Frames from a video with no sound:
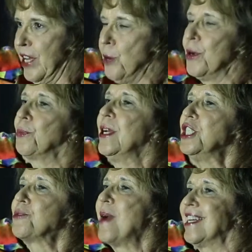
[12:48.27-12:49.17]
He would
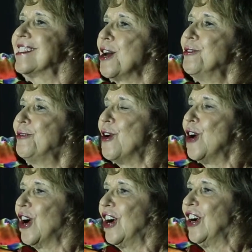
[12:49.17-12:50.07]
reach back so
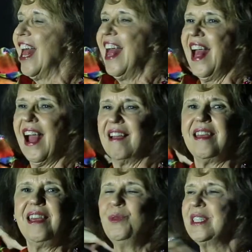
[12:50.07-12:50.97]
far, and
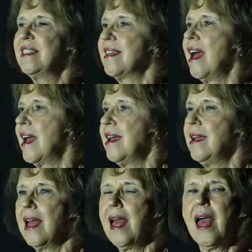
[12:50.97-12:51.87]
he would say,